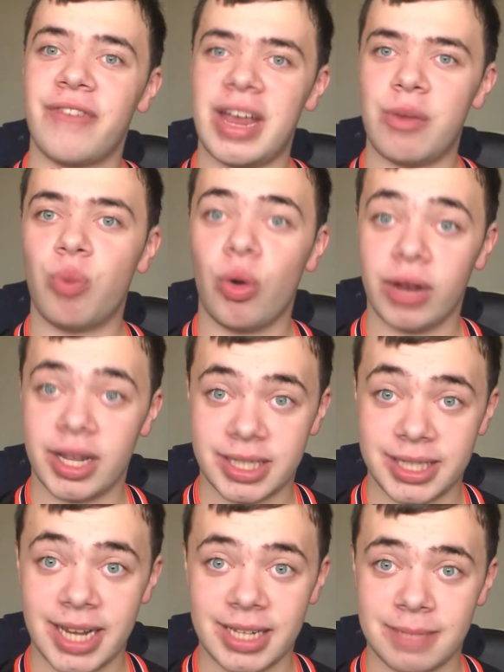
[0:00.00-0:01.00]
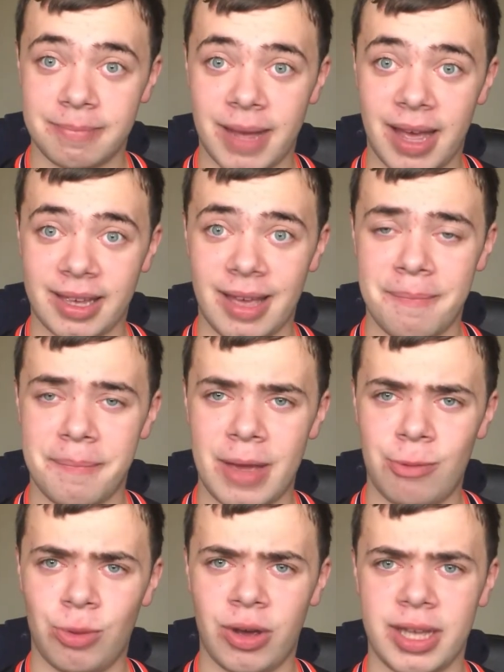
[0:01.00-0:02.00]
they want a centre-back. And
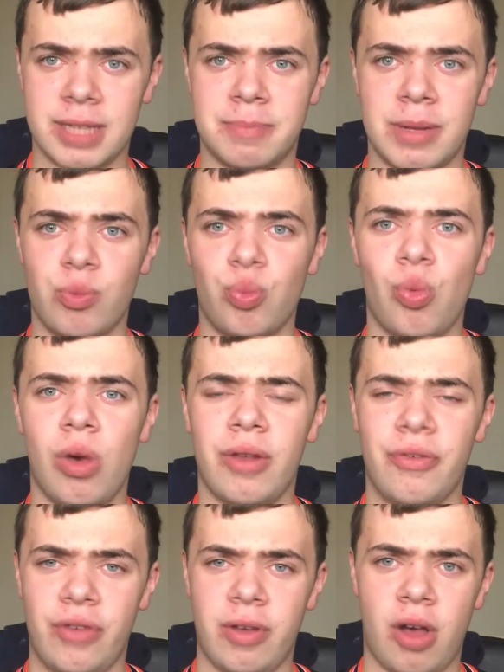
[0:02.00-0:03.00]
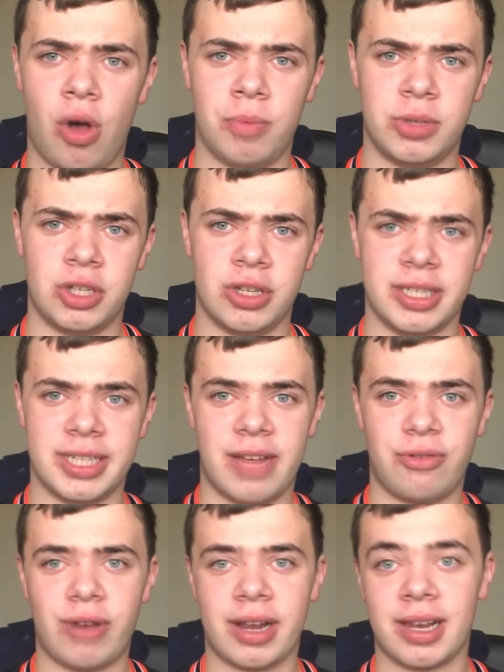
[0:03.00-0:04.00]
Ben White has been one of the options
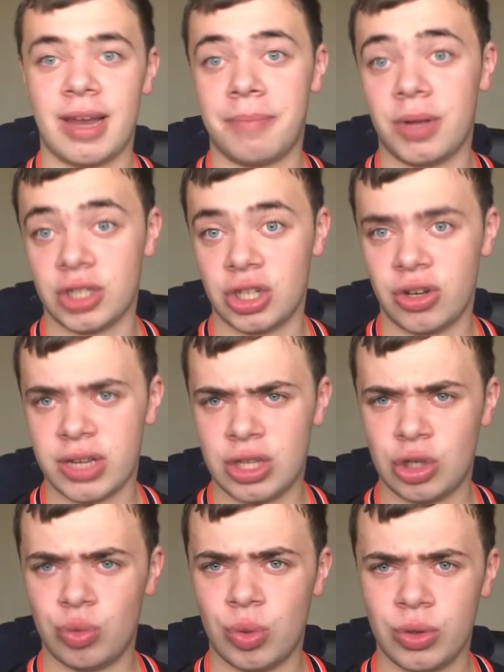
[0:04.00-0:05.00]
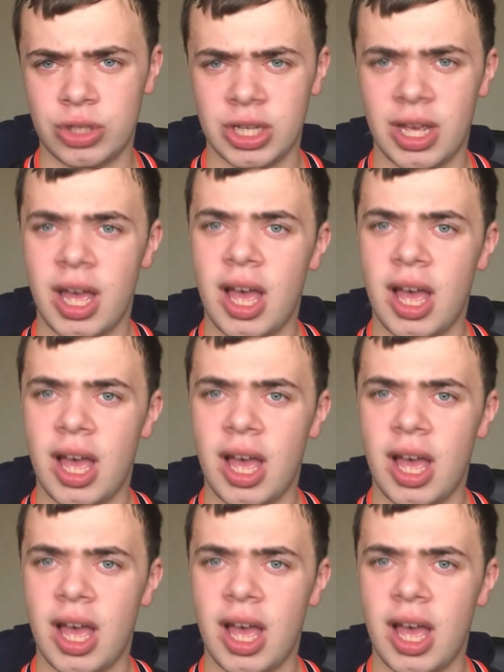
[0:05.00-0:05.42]
that Frank Lampard's looking towards.